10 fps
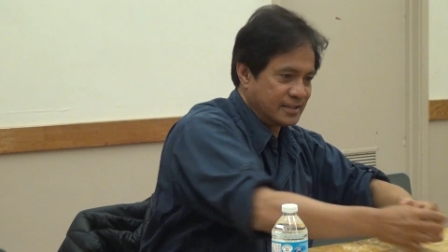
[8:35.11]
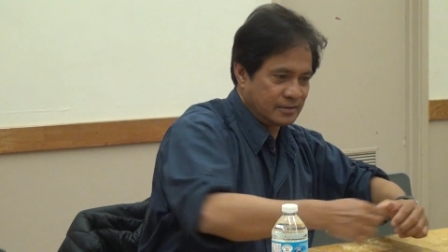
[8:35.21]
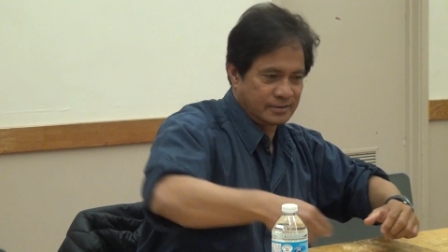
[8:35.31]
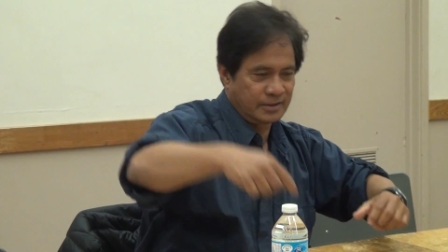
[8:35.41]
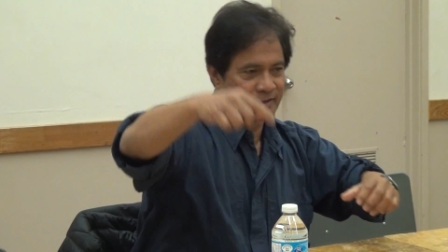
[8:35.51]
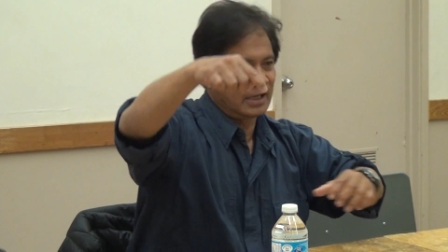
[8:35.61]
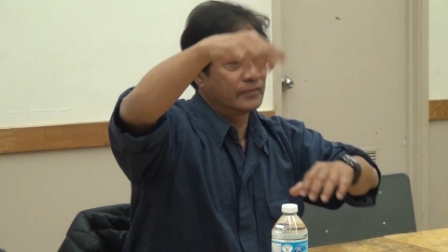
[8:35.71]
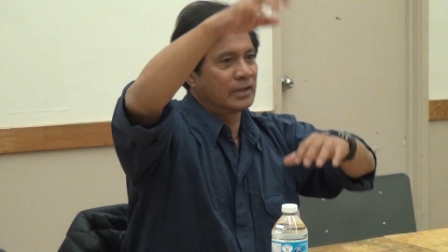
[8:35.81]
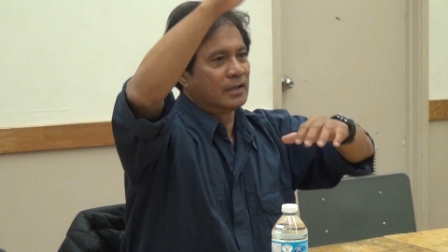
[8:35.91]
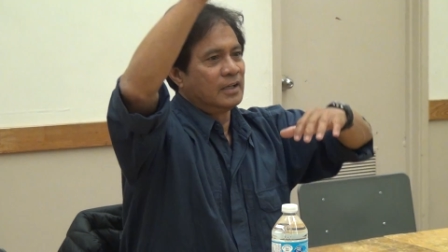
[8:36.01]
You know, they, they
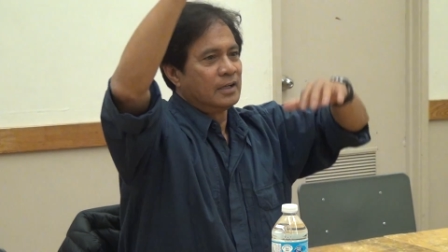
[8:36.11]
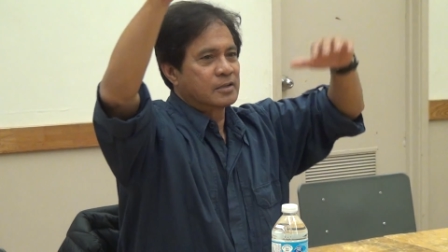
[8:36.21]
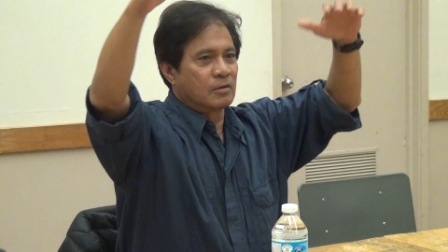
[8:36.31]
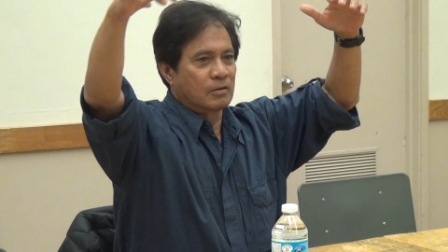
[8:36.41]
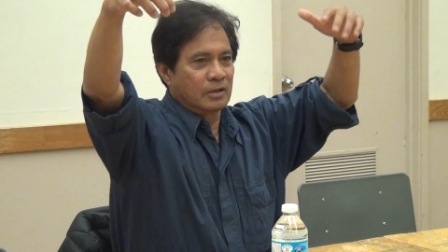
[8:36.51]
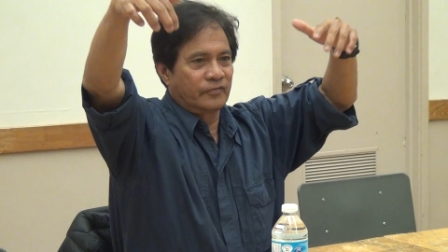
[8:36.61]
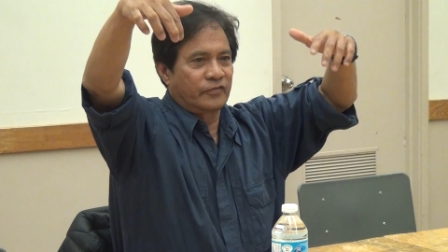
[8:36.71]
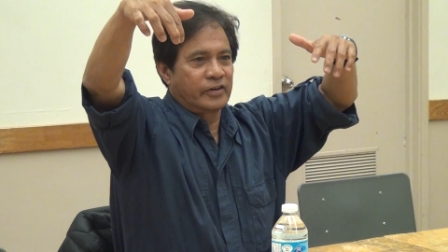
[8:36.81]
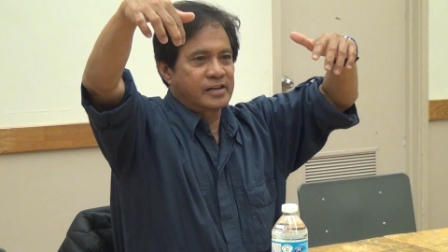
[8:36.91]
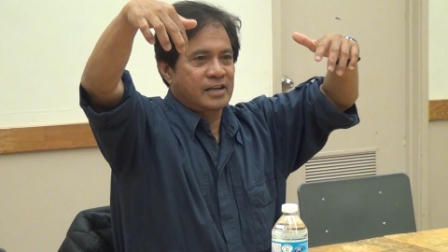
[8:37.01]
have the so-called
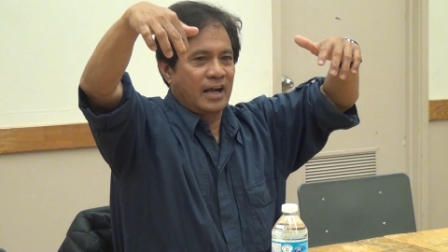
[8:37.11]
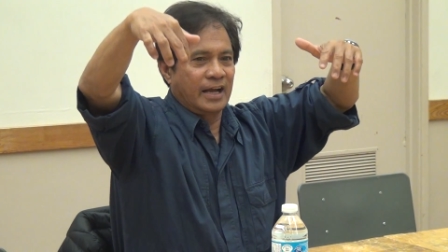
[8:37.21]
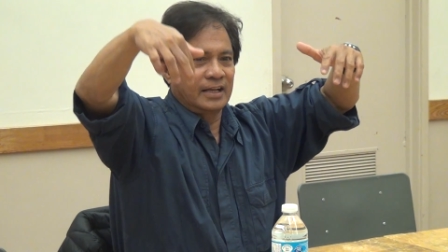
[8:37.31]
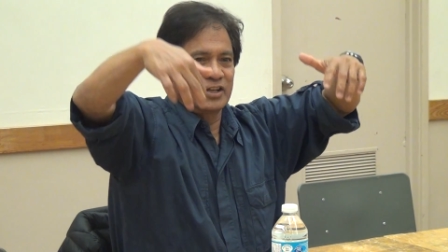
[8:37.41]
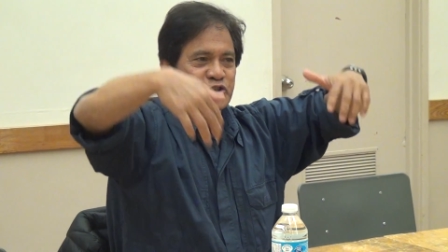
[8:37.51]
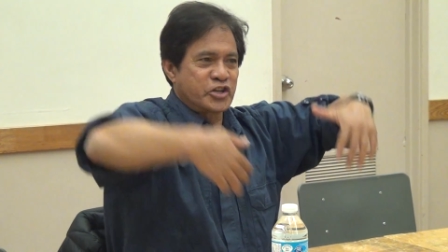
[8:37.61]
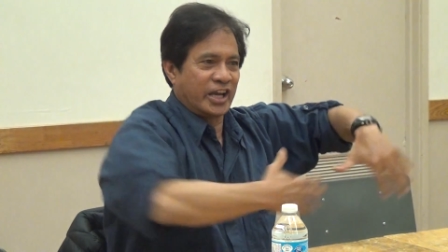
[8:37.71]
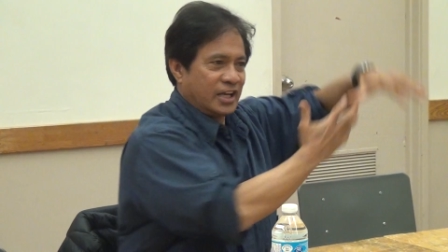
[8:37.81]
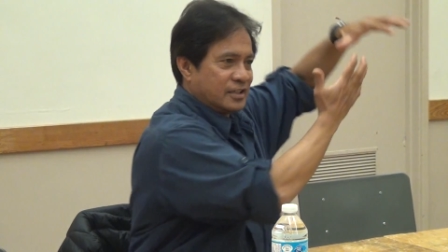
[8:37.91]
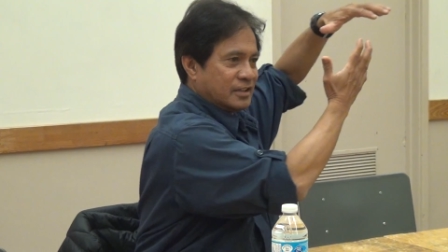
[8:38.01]
first island
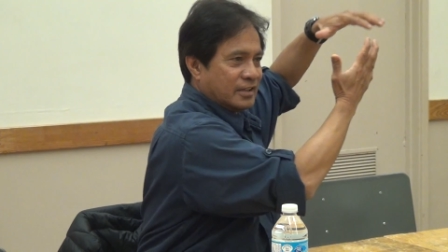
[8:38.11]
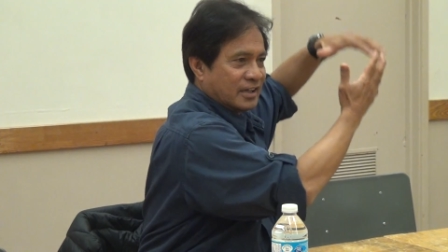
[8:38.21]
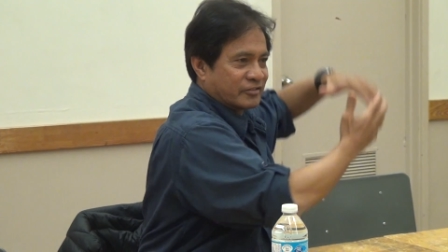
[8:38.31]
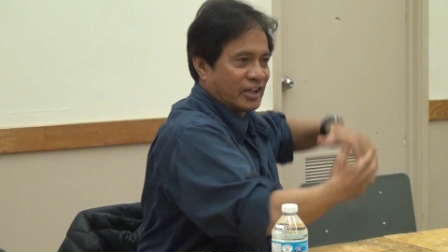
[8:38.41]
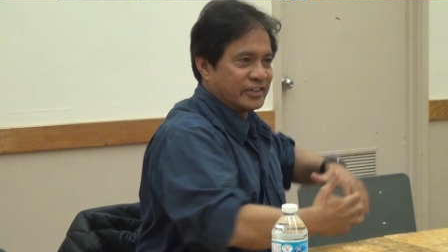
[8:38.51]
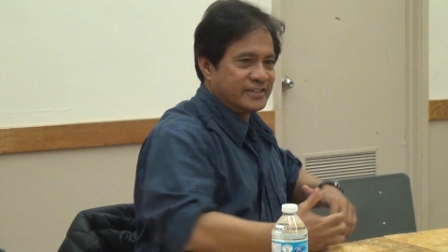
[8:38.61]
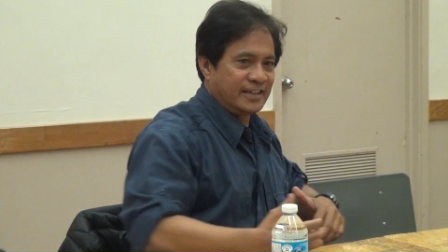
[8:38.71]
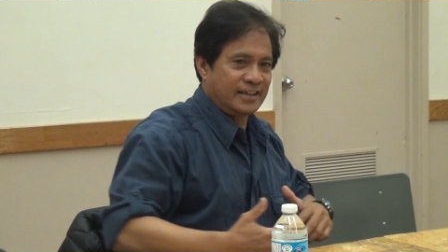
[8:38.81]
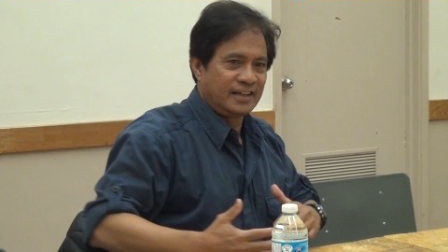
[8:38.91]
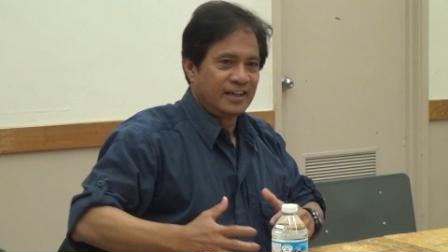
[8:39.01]
chain, the
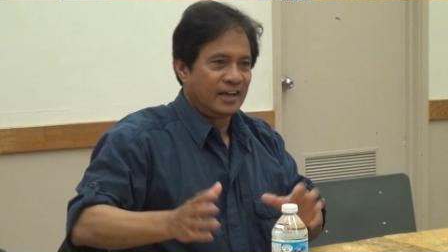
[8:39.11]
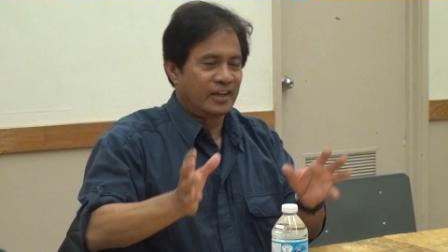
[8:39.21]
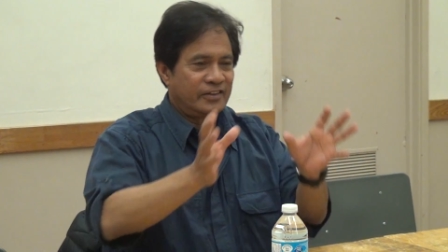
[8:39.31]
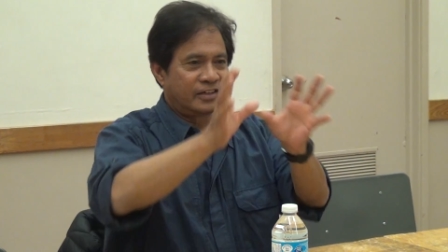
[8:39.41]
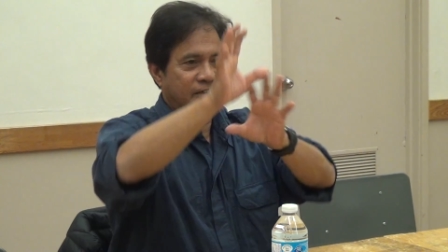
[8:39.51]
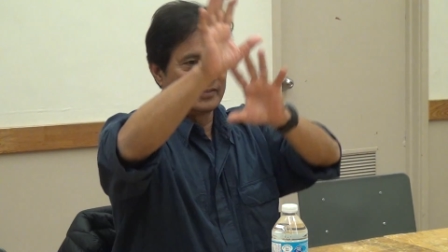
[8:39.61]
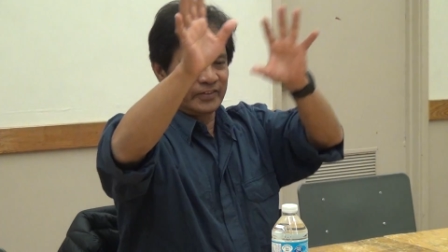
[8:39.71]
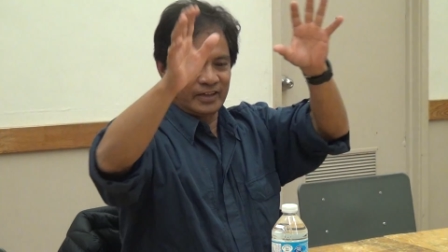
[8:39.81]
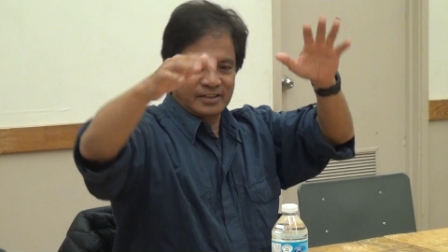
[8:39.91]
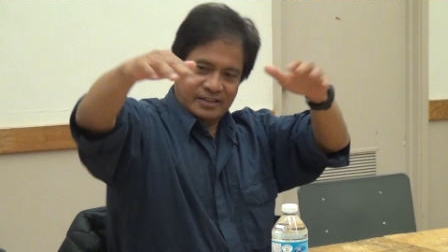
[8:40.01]
strategy, and their
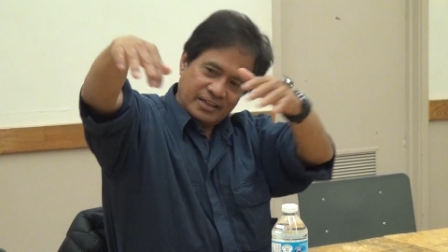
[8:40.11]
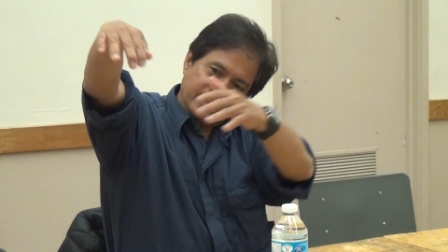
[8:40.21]
defense.